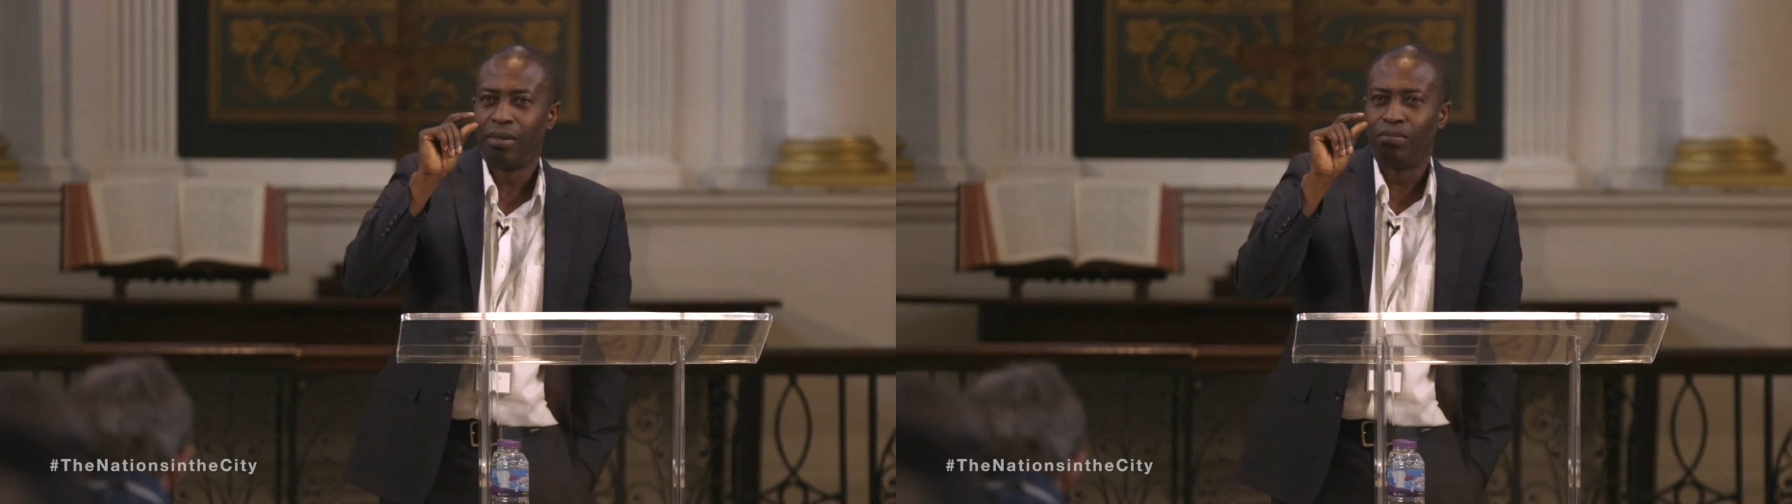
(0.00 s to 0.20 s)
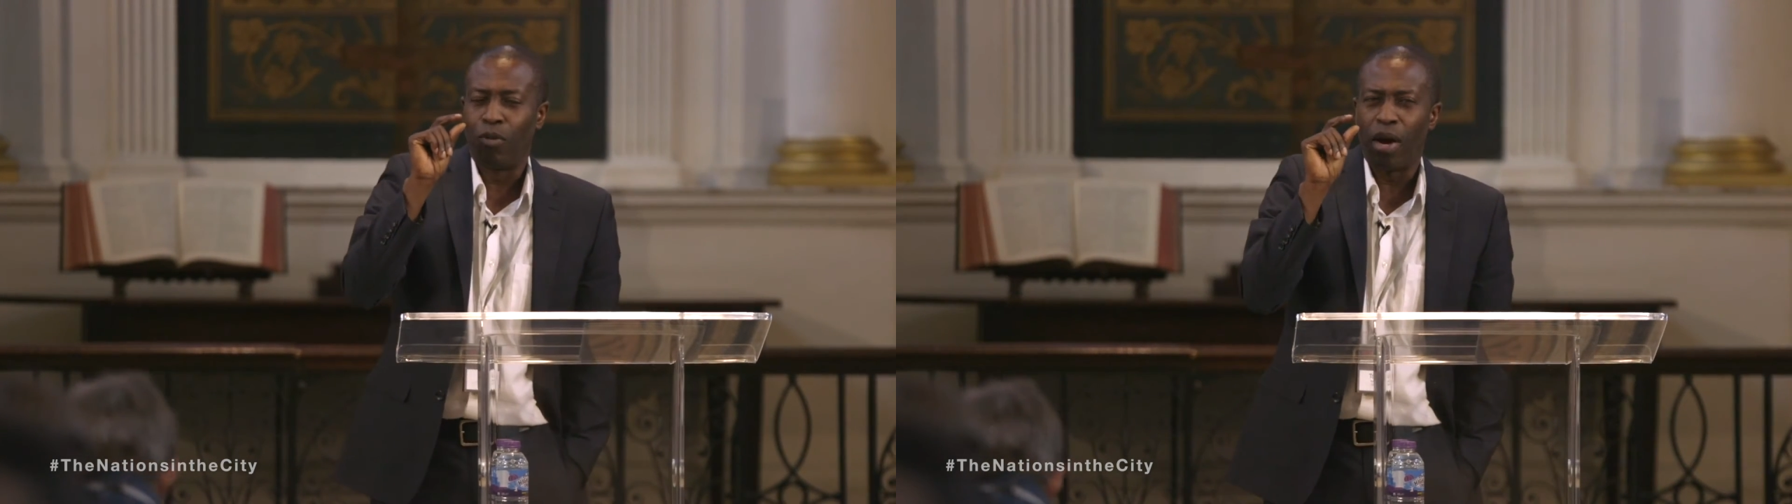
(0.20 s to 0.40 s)

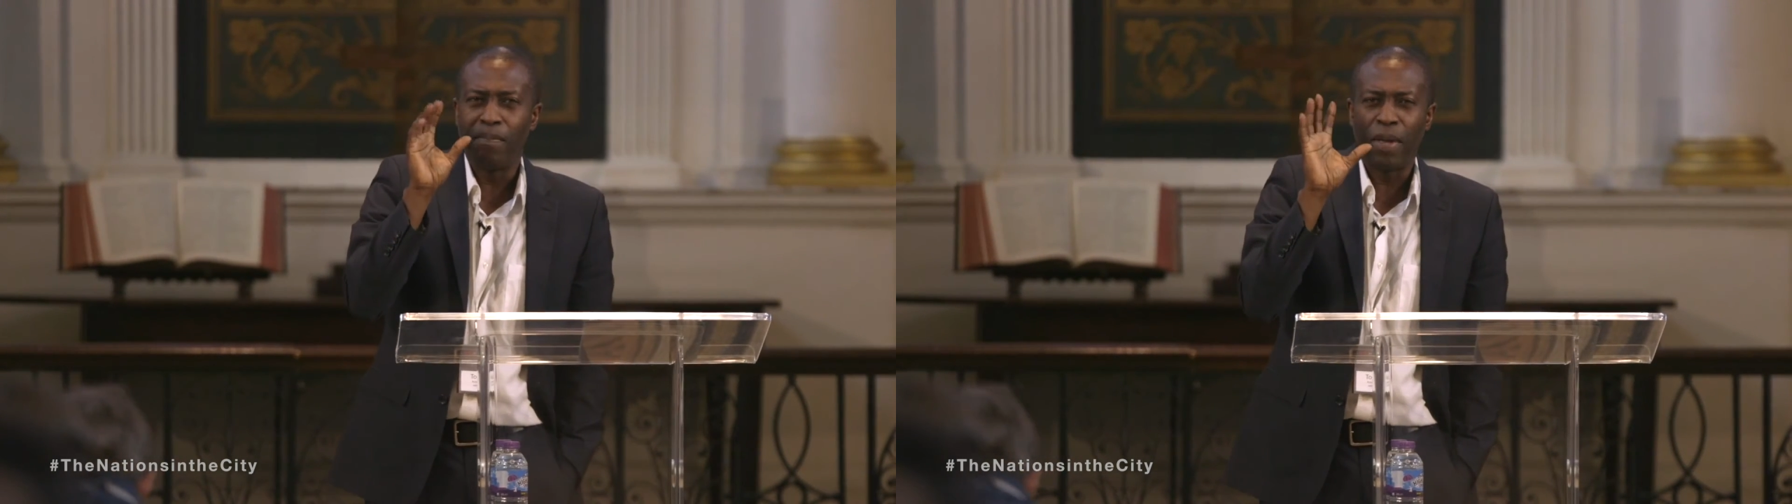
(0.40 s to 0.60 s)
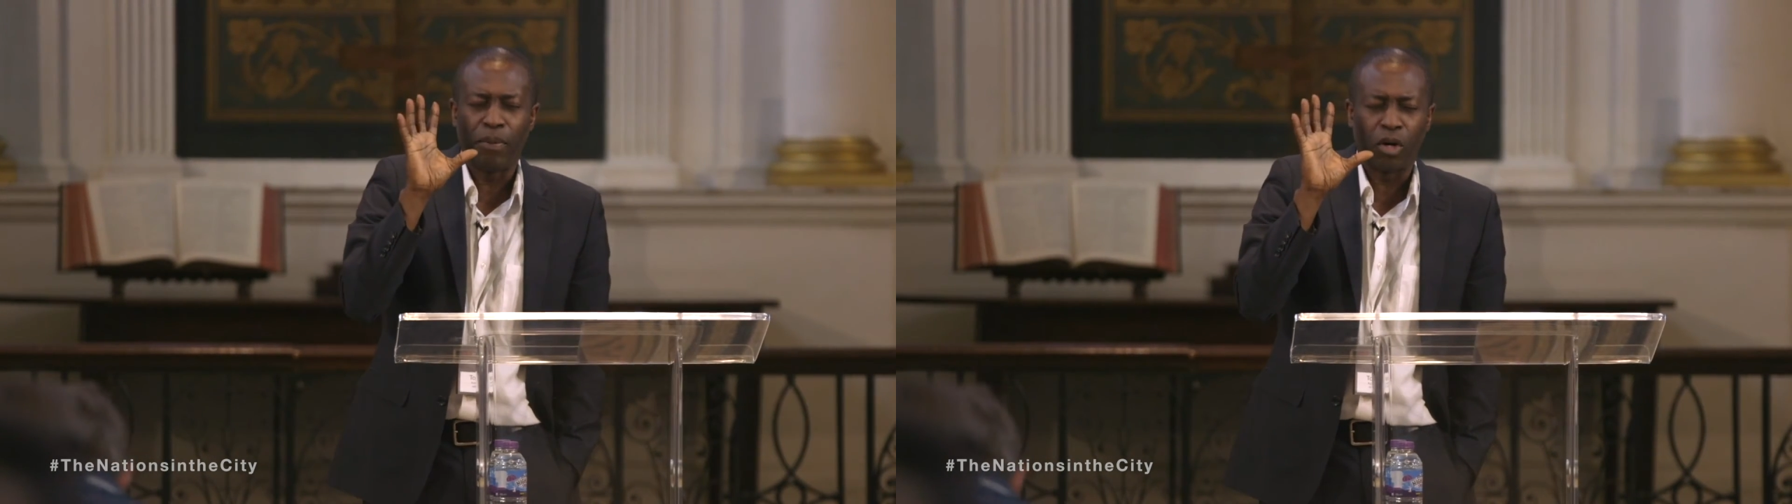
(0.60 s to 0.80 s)
but when
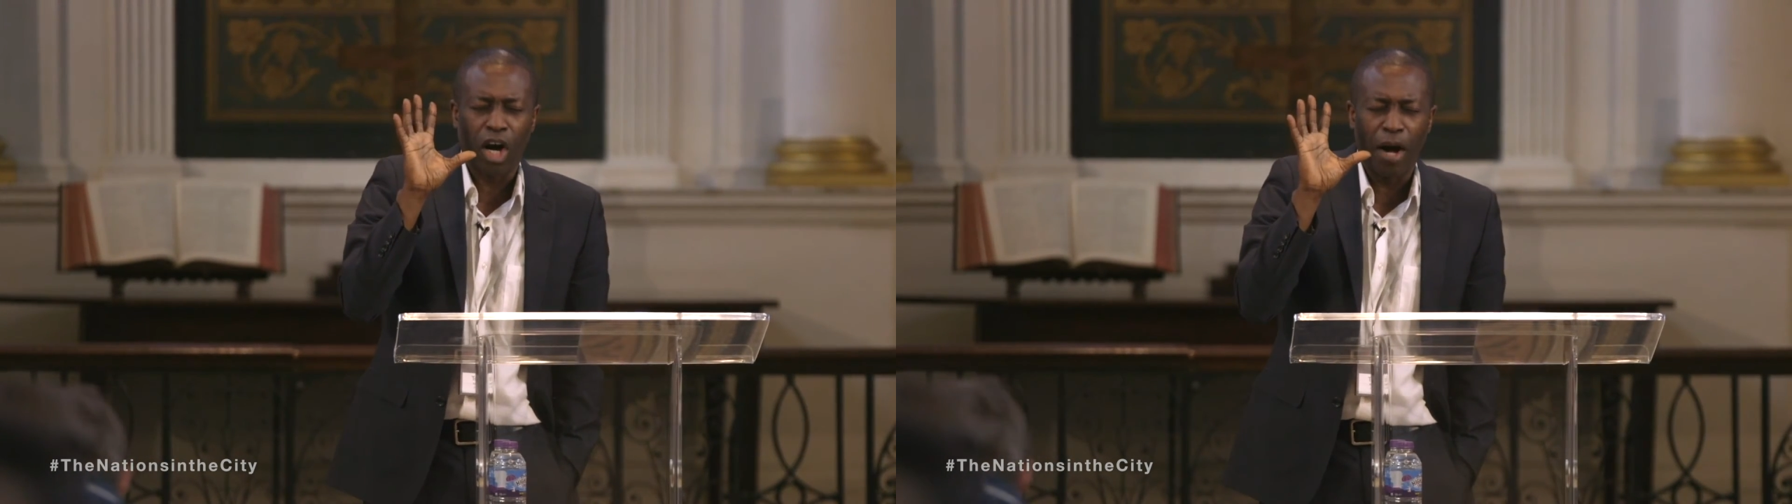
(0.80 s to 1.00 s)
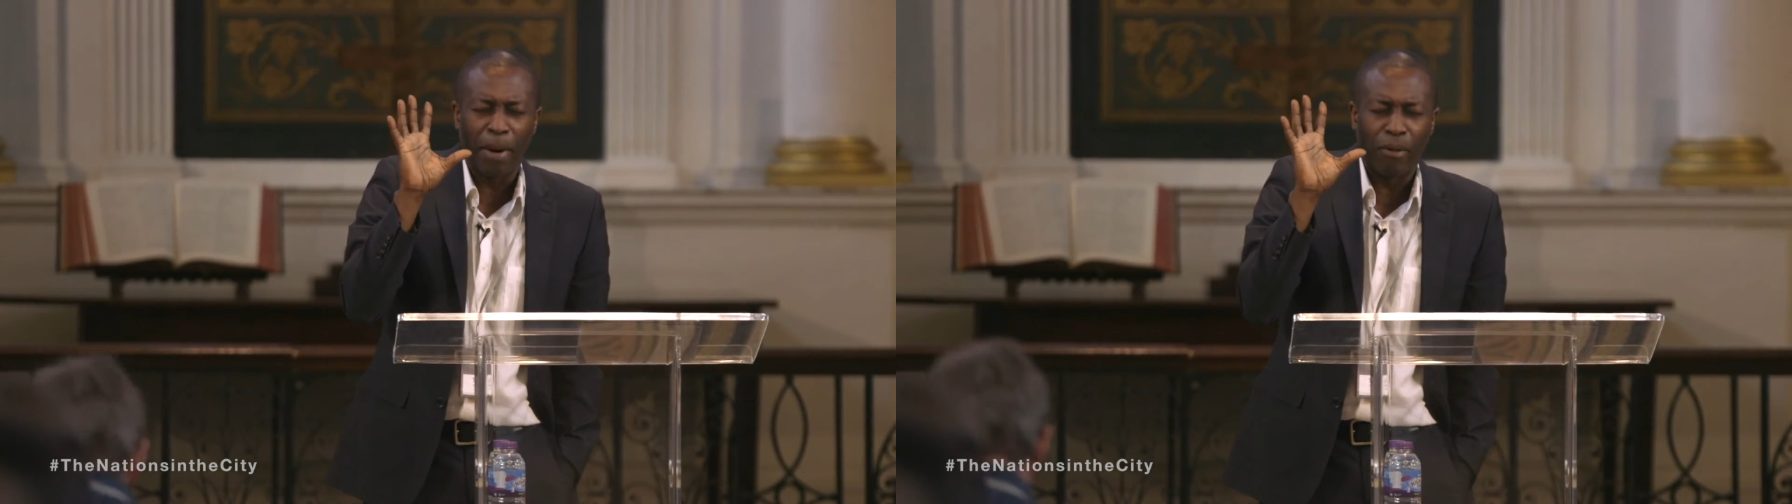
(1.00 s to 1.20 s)
people
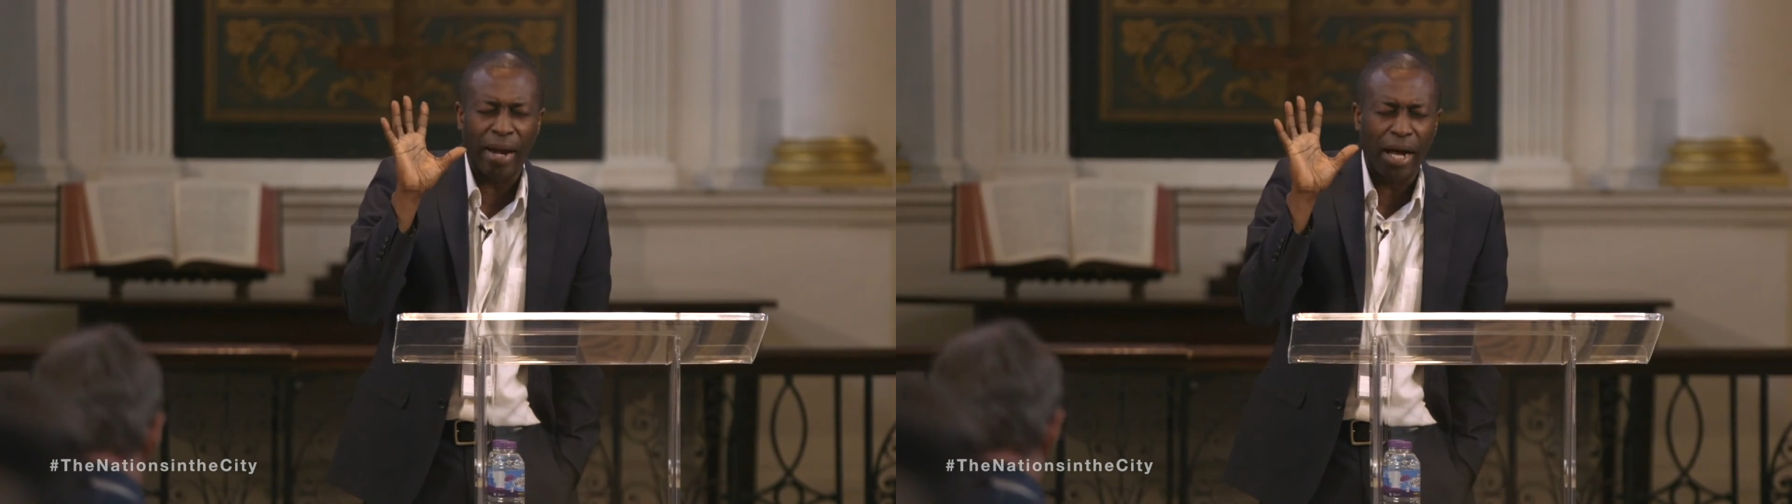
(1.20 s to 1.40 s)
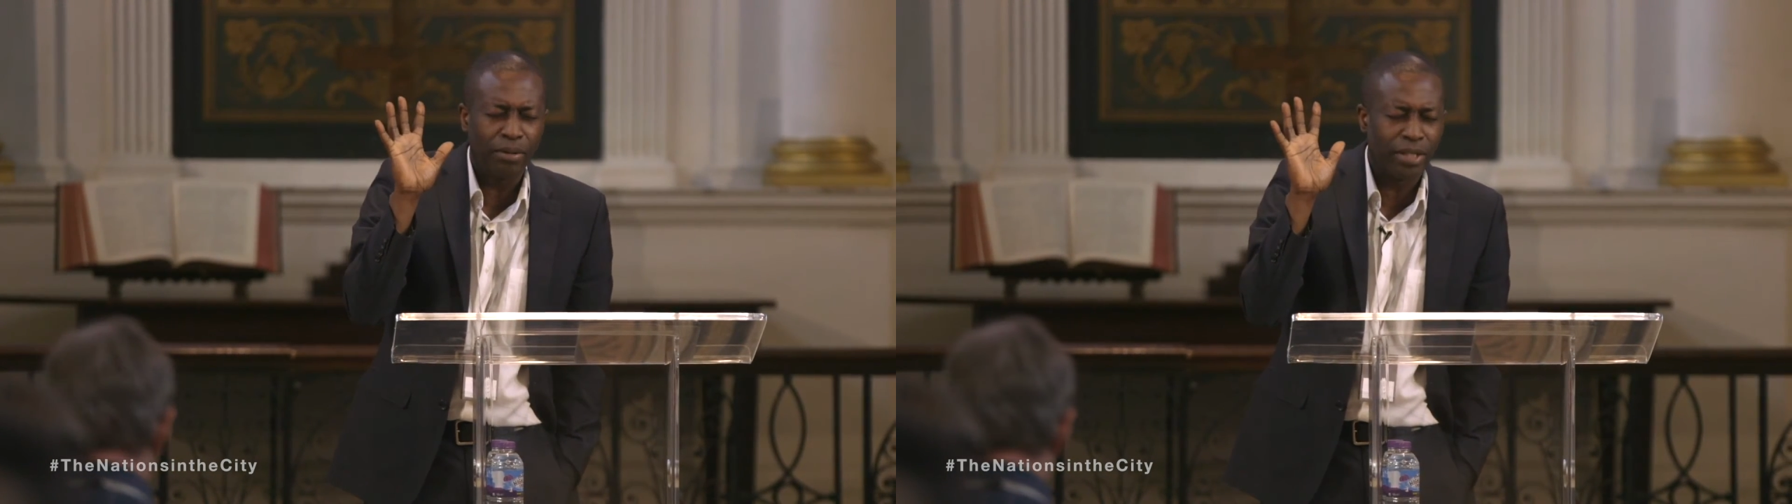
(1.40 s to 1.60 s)
come
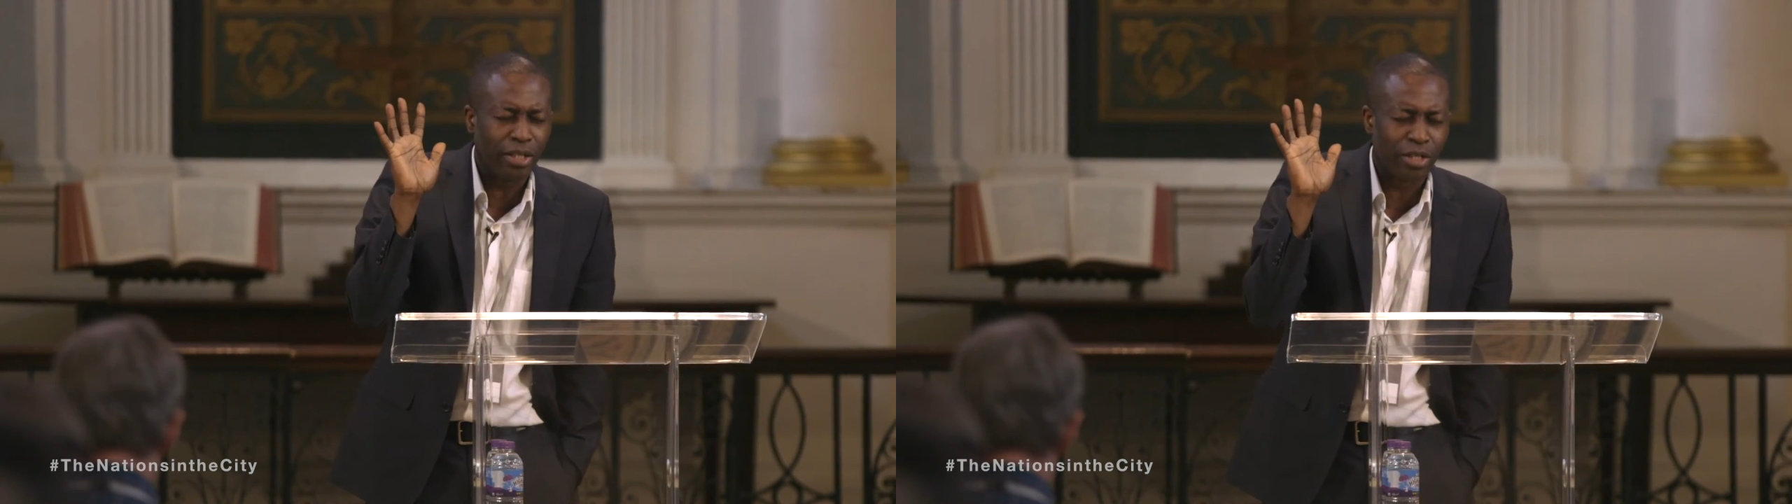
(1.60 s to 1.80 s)
around it